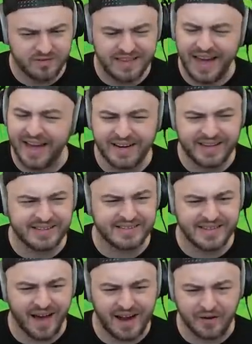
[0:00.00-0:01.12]
That oh. is
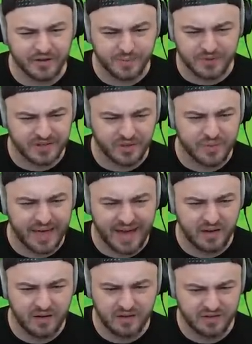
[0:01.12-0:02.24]
not how you're supposed to do
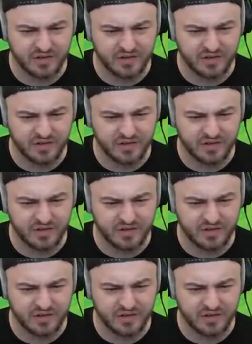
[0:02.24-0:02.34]
that. Just